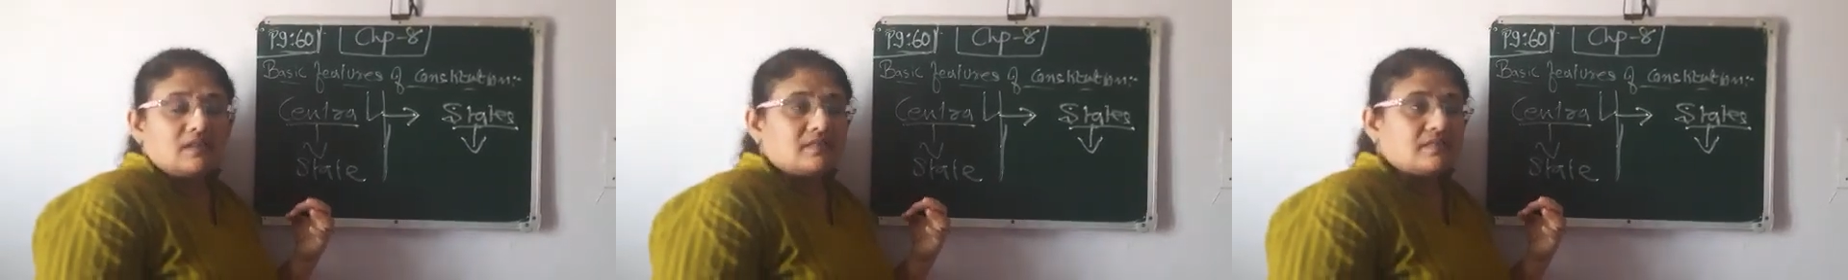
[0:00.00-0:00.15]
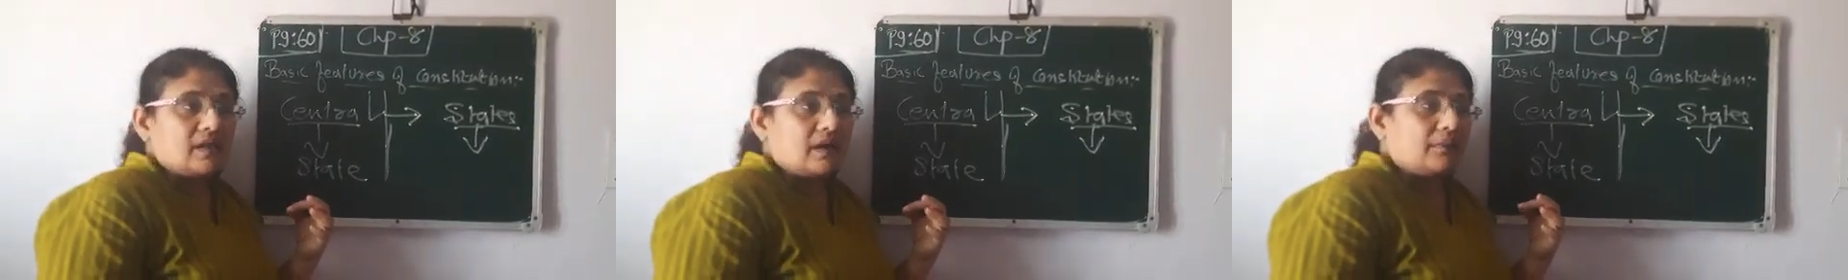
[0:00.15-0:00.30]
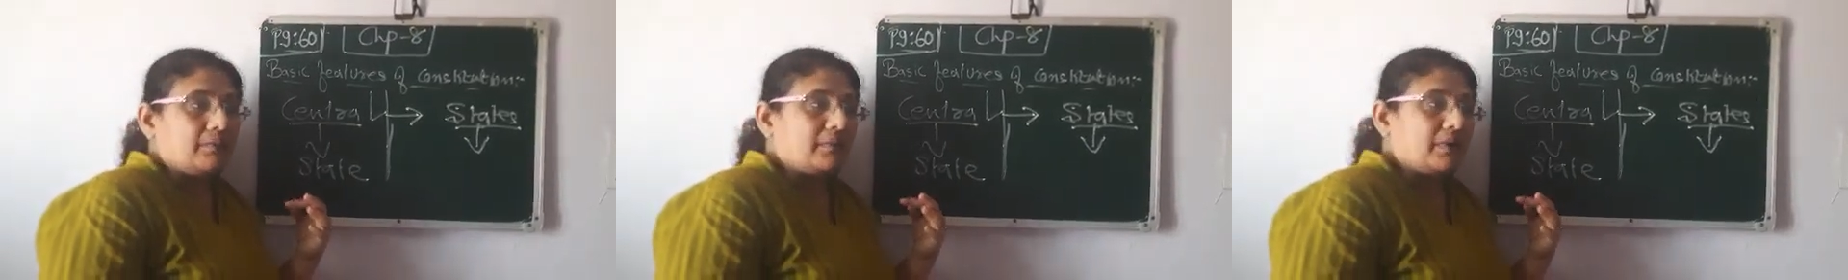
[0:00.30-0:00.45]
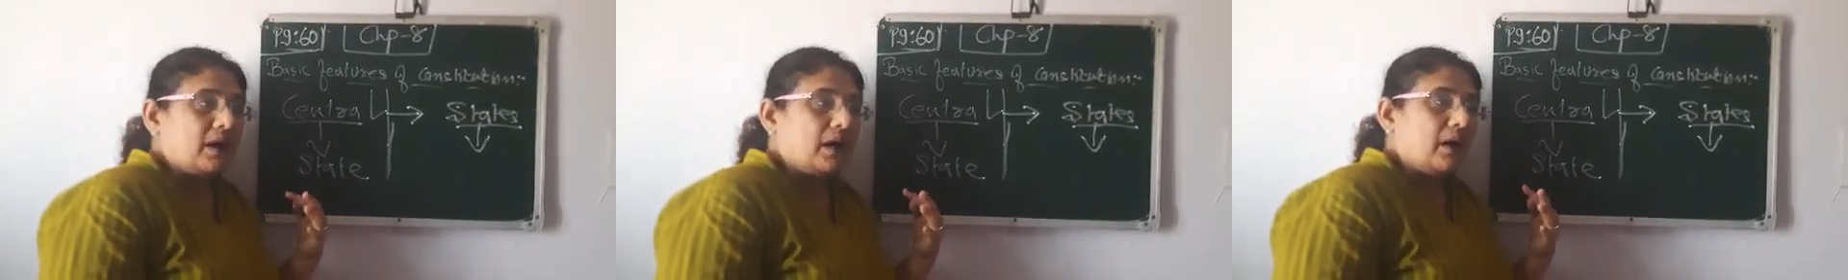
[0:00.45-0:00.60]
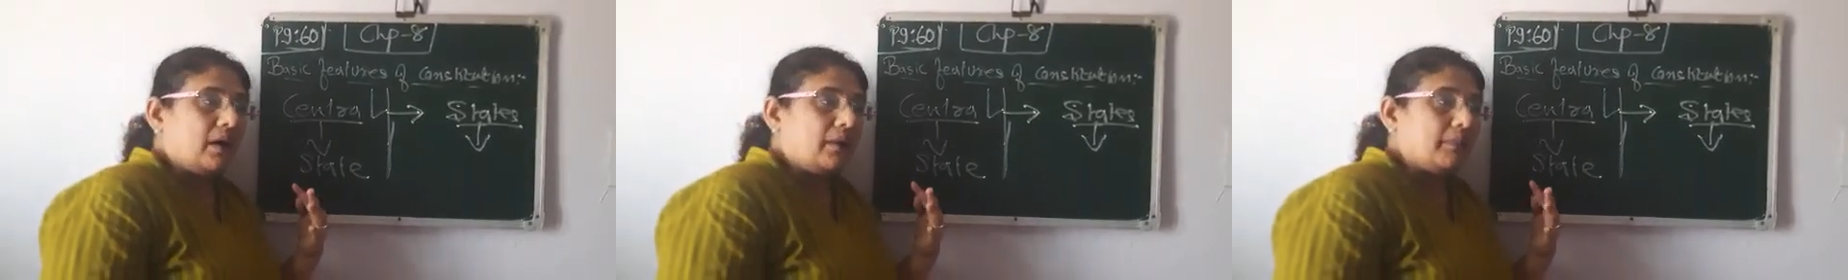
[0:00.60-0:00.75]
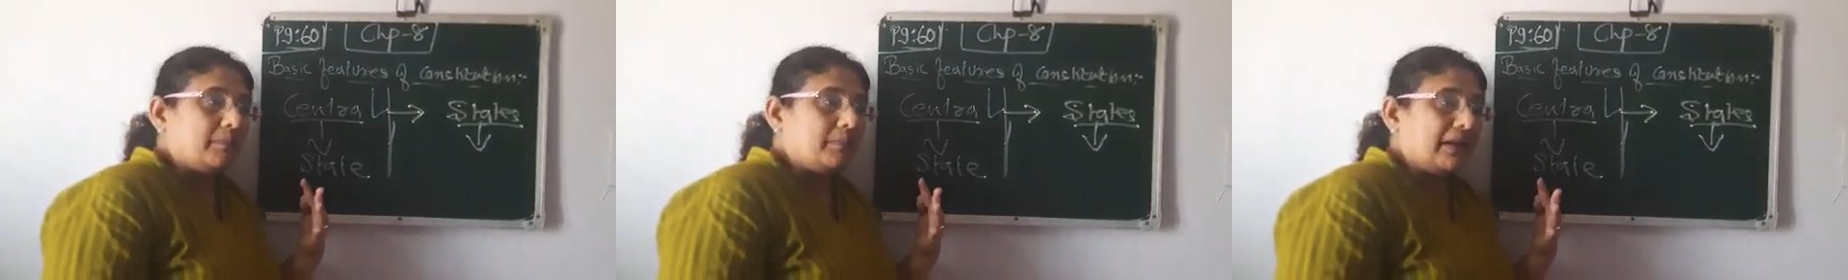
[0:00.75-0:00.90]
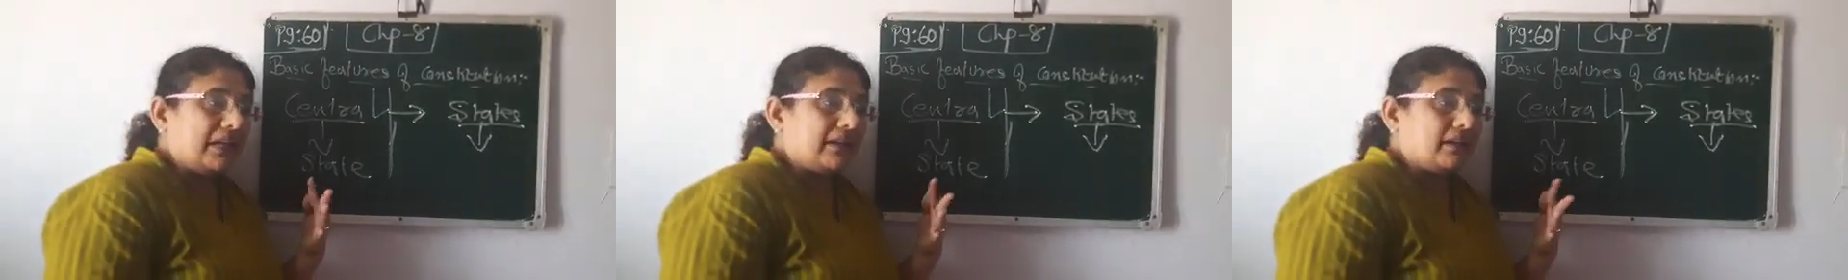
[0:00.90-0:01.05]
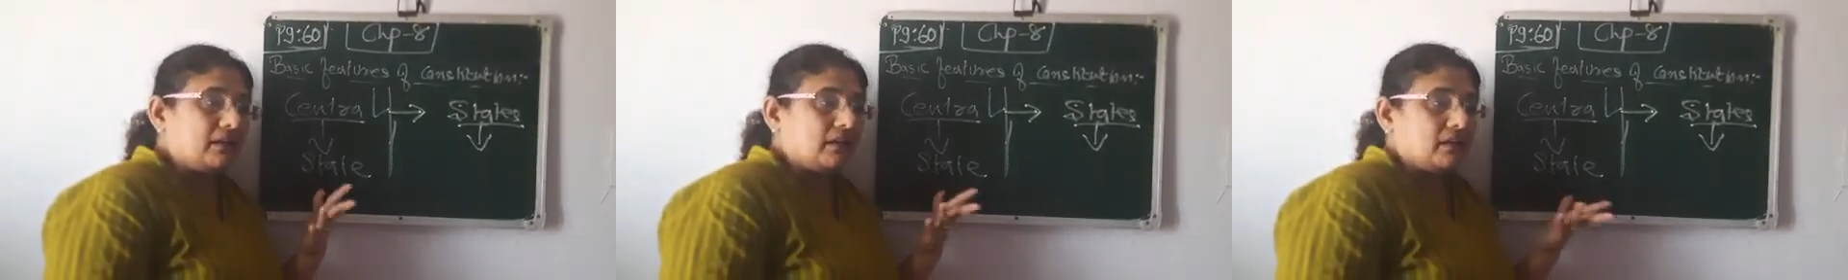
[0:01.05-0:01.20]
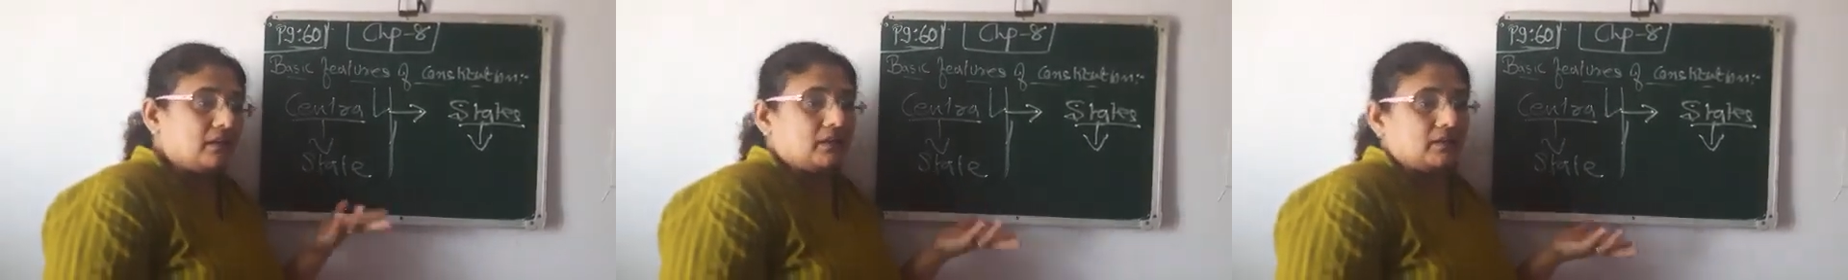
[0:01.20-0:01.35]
some big